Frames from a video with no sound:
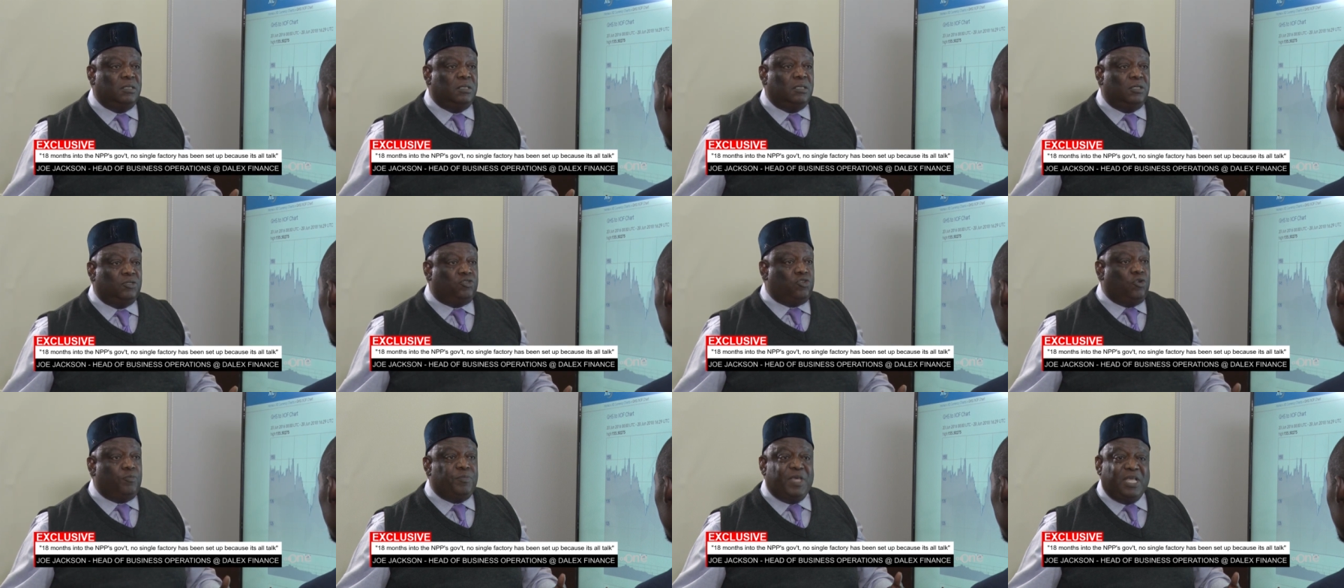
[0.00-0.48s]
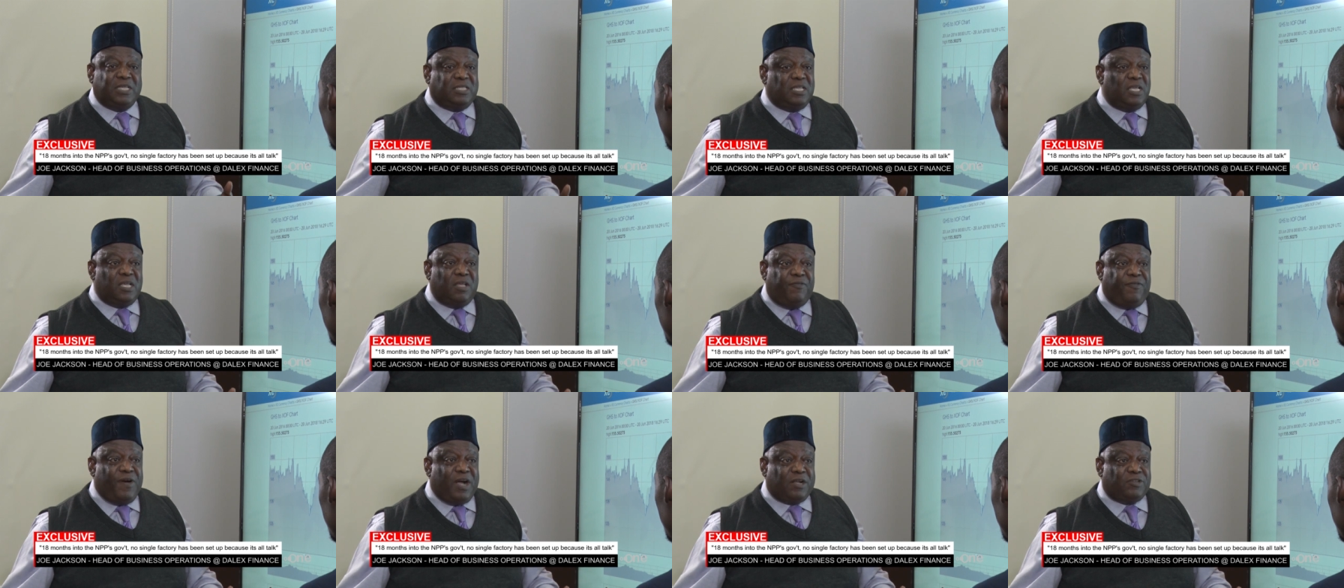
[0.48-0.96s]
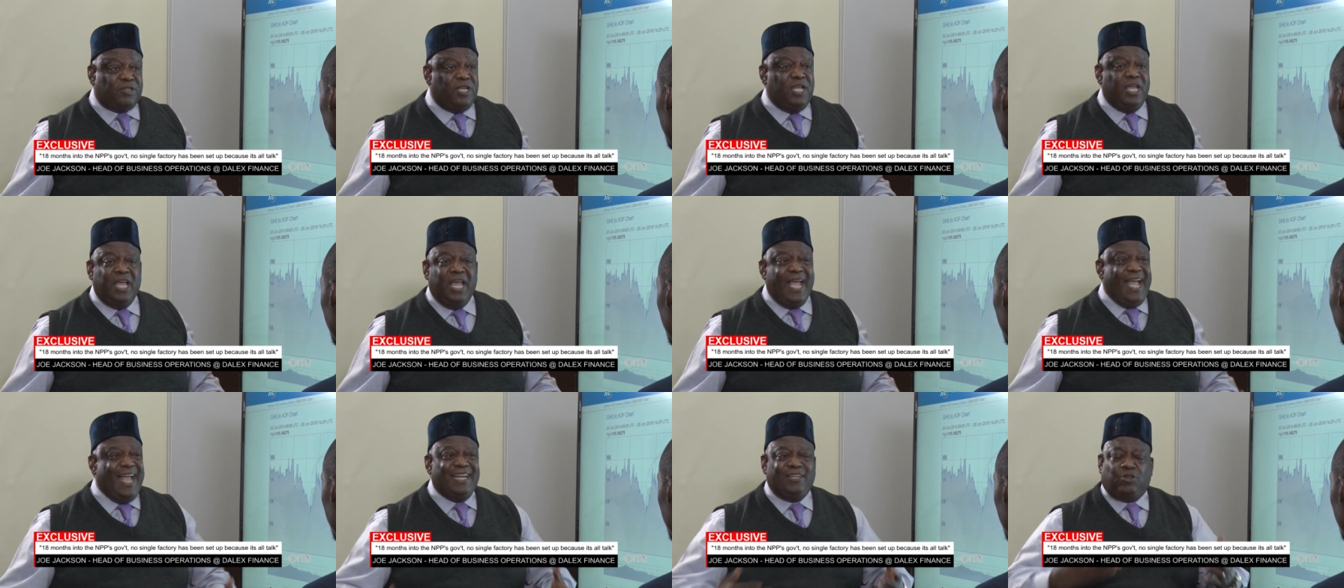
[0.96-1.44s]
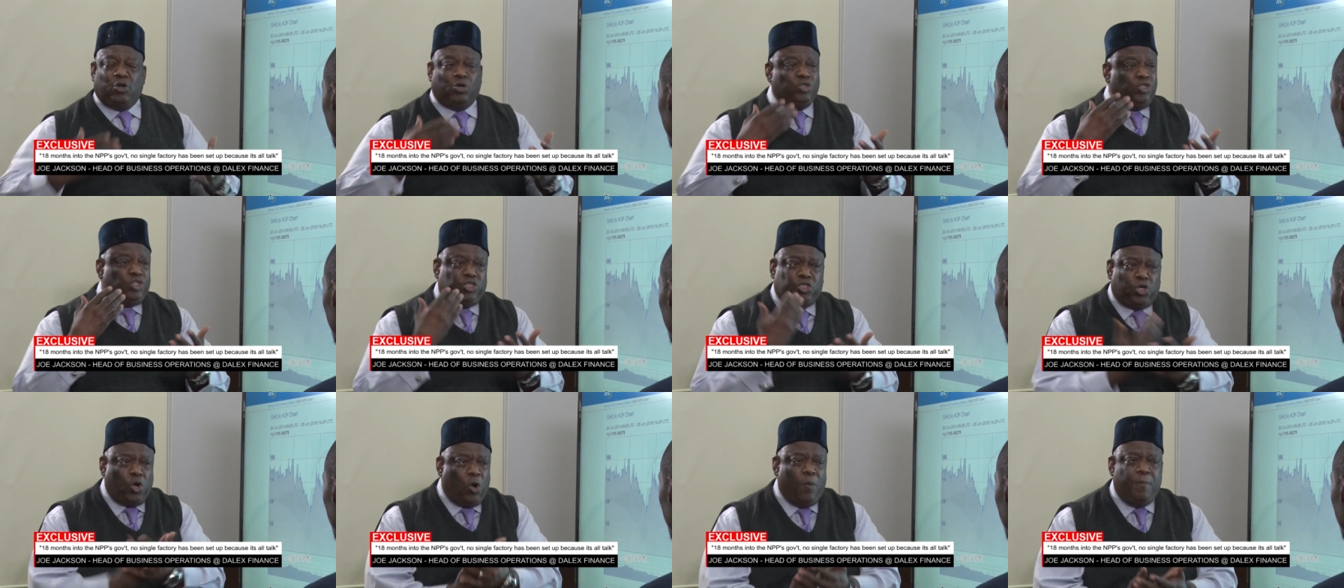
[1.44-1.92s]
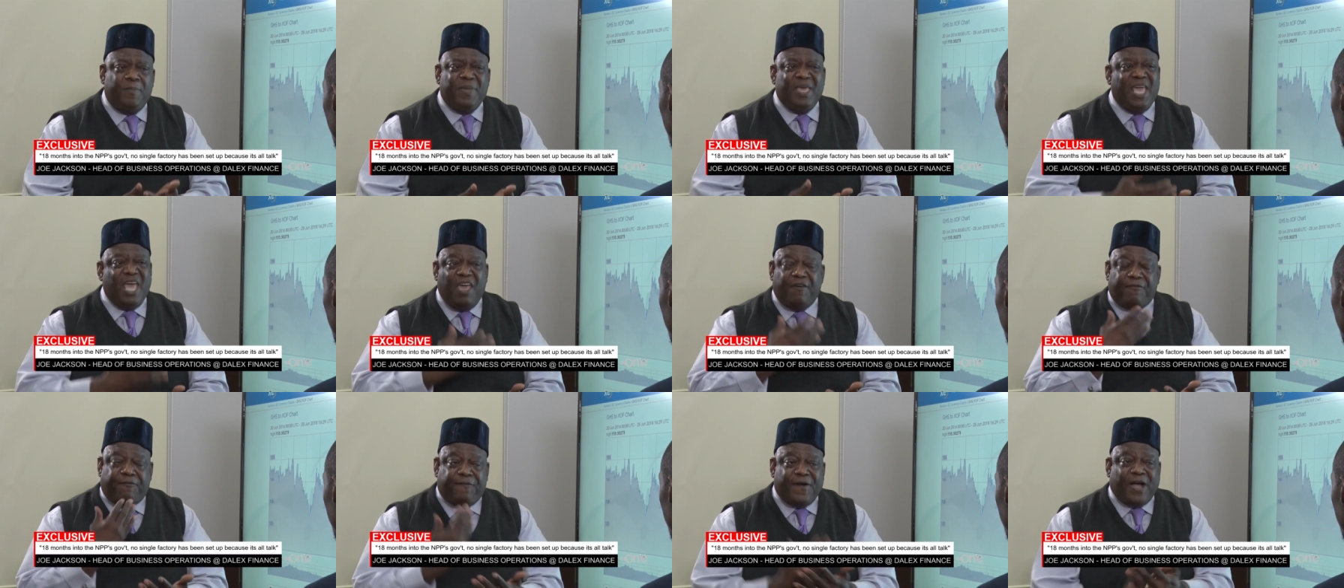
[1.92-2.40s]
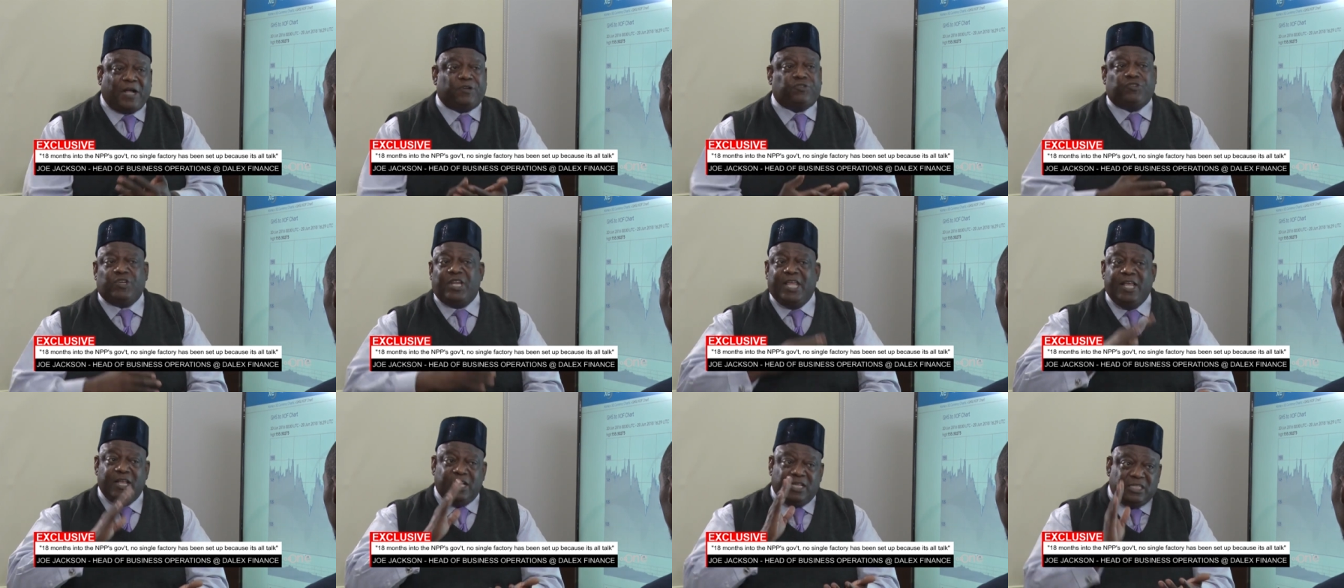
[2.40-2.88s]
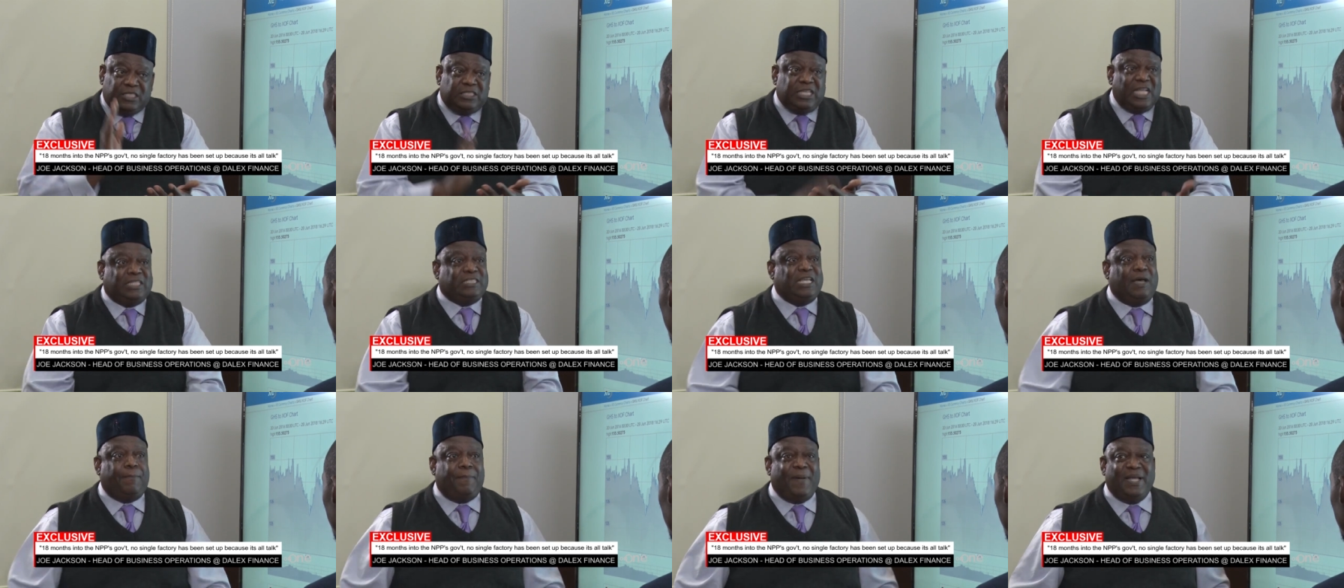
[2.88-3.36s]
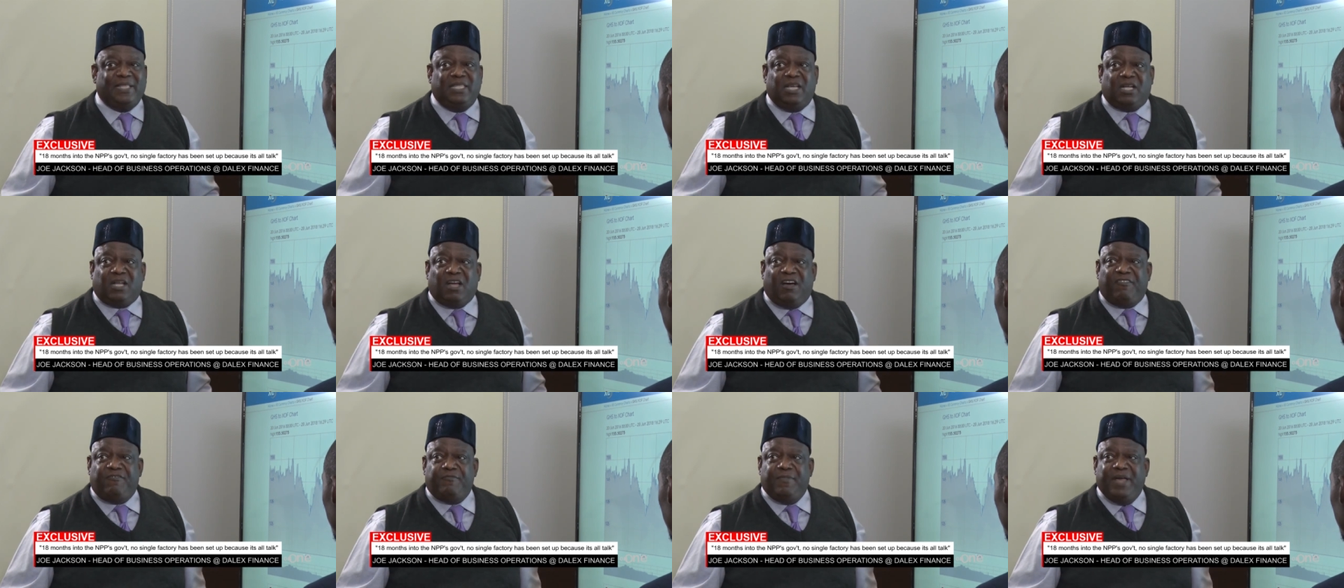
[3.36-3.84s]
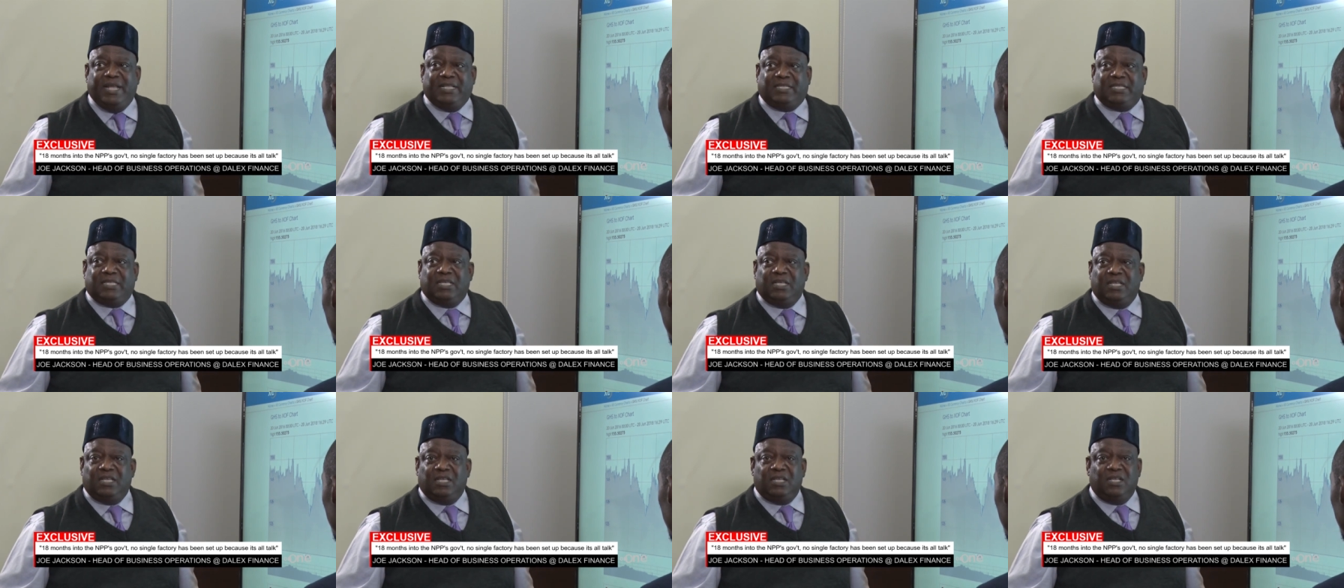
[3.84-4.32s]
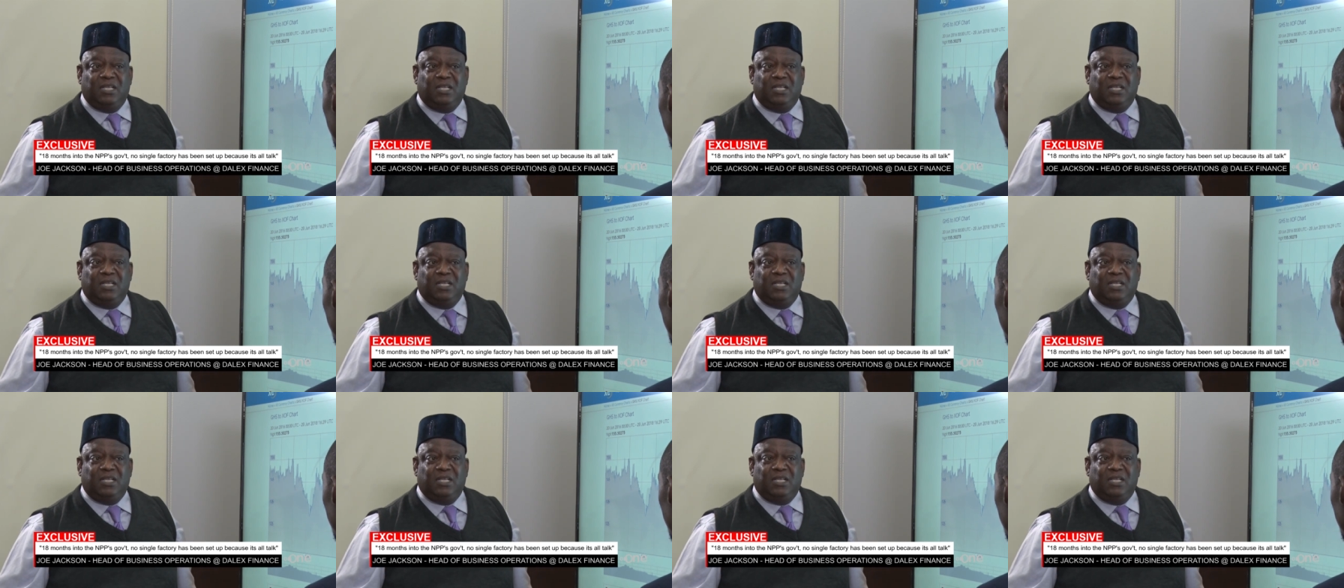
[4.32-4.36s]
Show me a single factory. And don't show me a factory set up by the government.